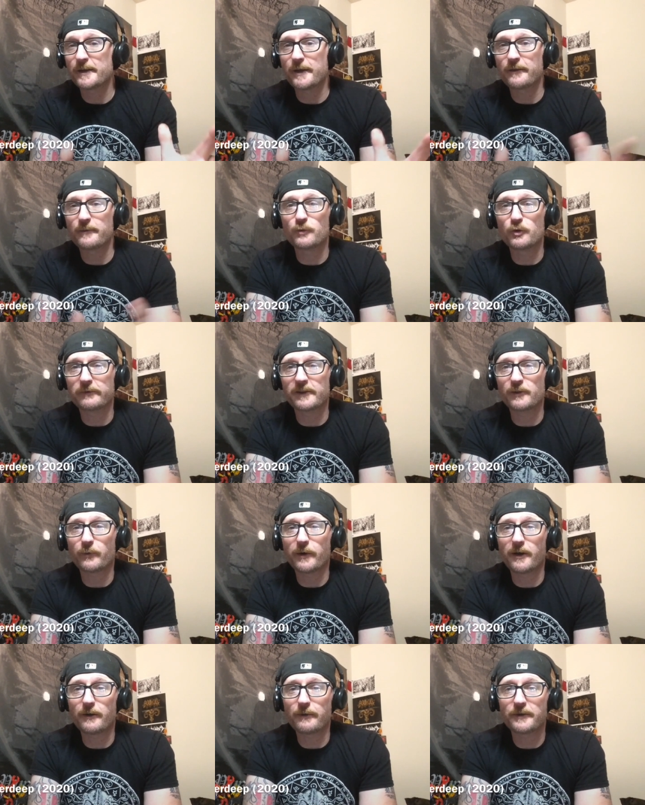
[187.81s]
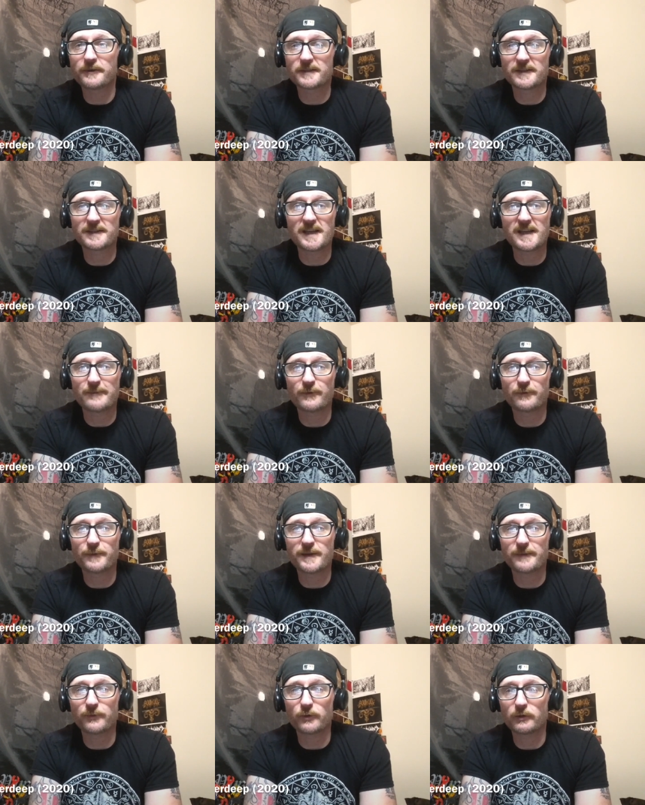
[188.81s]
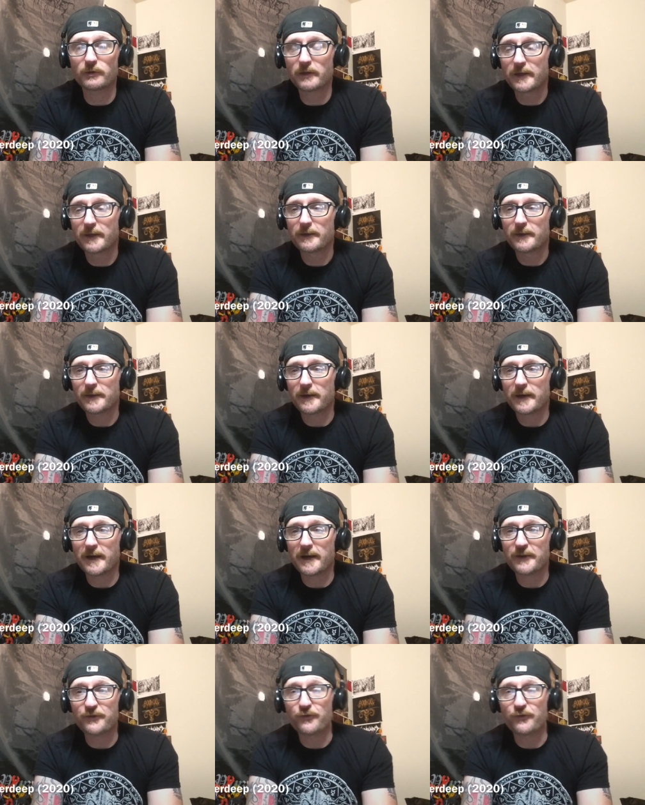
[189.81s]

another movie where there's a team of people uh,